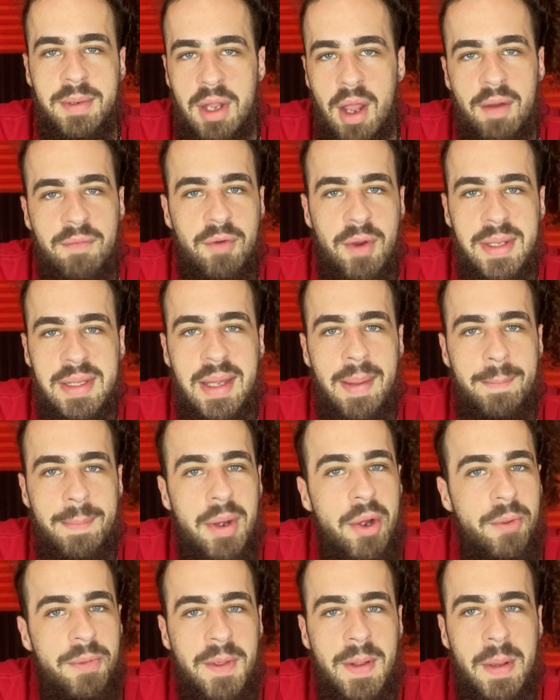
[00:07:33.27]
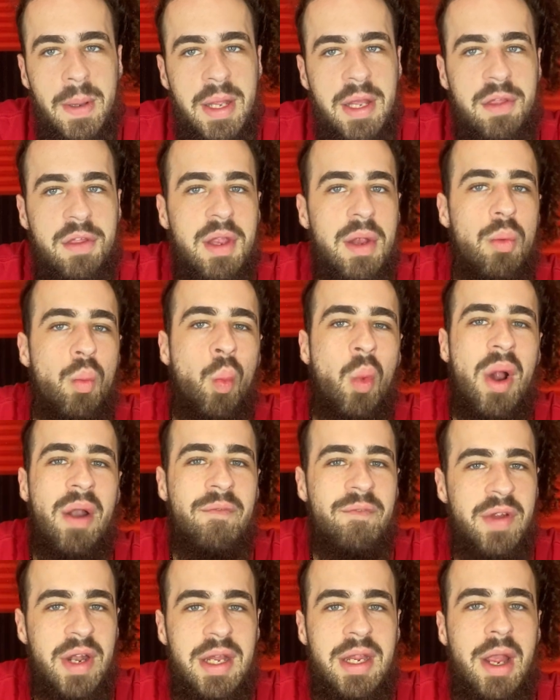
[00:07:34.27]
covering them both, at least in
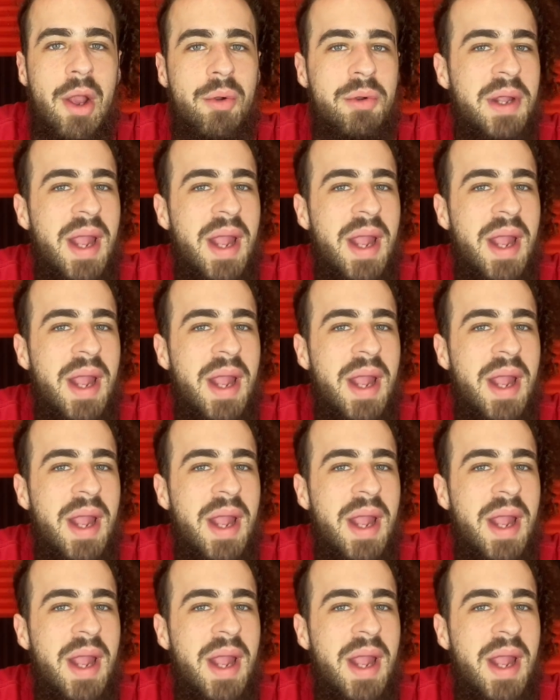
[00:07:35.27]
one video,